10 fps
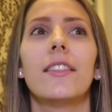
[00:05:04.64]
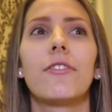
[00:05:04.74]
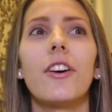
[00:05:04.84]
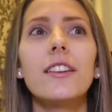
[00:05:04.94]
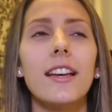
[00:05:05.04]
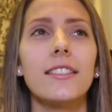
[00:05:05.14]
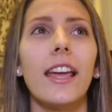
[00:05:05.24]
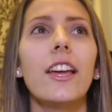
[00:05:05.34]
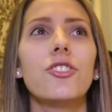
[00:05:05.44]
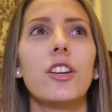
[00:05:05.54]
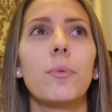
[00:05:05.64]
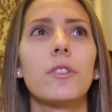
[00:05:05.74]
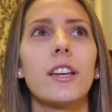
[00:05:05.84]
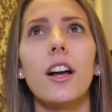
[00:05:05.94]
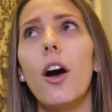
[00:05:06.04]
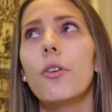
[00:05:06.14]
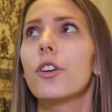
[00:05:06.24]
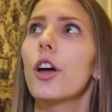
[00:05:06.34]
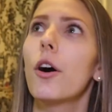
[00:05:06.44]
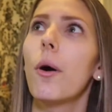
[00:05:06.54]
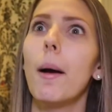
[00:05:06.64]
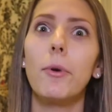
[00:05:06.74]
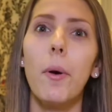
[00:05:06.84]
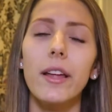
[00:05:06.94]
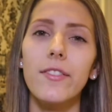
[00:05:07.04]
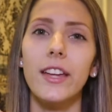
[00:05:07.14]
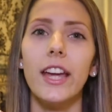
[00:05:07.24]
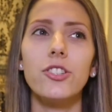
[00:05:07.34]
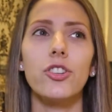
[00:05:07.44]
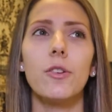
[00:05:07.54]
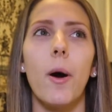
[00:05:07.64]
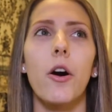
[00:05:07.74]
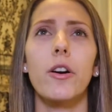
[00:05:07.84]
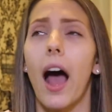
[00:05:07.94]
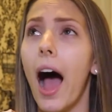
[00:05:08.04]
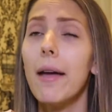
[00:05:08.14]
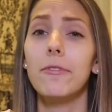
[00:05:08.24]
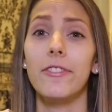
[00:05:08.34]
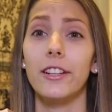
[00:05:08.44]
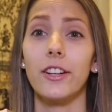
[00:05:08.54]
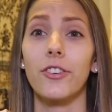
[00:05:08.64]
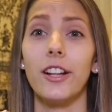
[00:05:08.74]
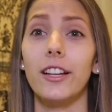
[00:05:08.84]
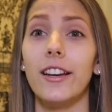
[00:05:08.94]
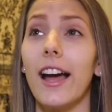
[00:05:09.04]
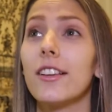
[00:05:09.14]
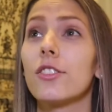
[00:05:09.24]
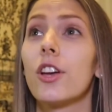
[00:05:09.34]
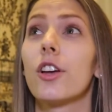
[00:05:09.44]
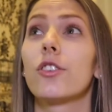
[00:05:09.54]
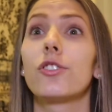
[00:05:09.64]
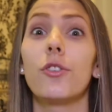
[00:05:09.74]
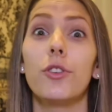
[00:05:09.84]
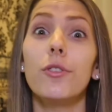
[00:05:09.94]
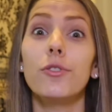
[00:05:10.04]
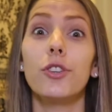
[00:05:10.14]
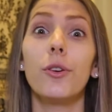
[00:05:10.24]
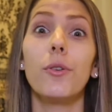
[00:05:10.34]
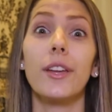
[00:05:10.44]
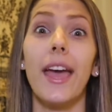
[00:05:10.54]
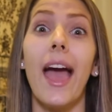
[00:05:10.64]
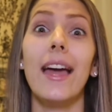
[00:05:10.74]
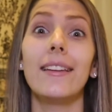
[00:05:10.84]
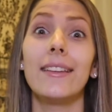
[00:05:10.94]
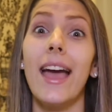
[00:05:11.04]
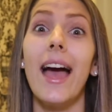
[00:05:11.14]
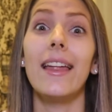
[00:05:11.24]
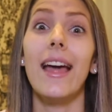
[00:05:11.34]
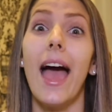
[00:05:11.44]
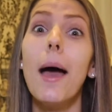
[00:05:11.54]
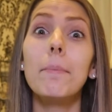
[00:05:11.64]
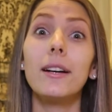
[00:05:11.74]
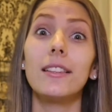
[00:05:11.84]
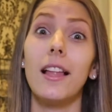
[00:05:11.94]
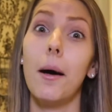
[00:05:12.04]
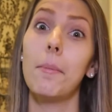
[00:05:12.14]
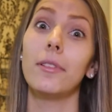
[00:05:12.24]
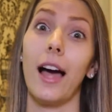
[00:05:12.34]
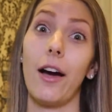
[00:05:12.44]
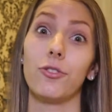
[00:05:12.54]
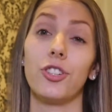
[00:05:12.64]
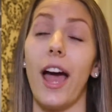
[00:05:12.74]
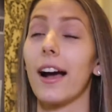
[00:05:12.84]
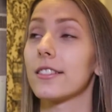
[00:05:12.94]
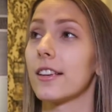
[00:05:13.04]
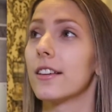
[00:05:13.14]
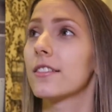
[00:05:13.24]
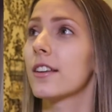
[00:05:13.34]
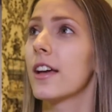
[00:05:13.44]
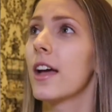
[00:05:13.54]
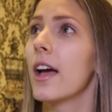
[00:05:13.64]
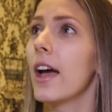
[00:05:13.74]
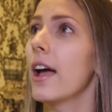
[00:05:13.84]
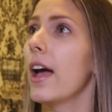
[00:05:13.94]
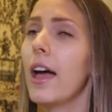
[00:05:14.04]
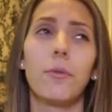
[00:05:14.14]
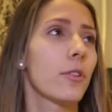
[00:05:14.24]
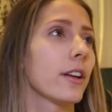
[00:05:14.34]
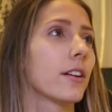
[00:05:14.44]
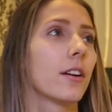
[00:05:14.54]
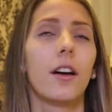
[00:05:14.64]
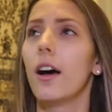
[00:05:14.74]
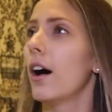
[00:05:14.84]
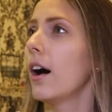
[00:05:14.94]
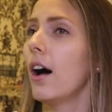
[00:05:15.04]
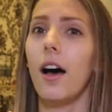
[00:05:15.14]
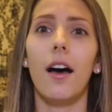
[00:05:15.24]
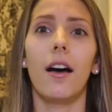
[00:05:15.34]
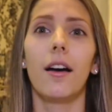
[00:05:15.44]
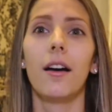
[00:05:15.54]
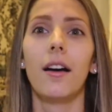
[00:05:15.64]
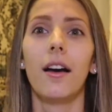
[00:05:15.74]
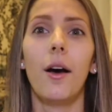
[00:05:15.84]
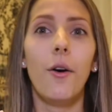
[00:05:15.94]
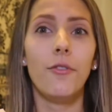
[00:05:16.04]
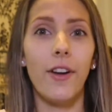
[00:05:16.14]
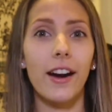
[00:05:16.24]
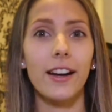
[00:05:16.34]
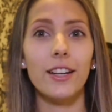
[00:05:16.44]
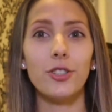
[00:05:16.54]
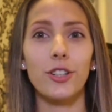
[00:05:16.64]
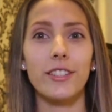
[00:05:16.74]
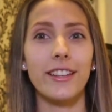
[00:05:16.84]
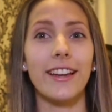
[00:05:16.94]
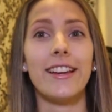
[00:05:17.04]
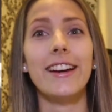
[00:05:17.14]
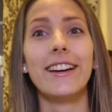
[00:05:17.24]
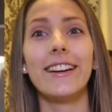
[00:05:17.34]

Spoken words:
the front desk agent was like, oh, you know, I'm going on vacation tomorrow and I'm feeling really nice, so you two can get M Club lounge access. And we're like, huh, very interesting.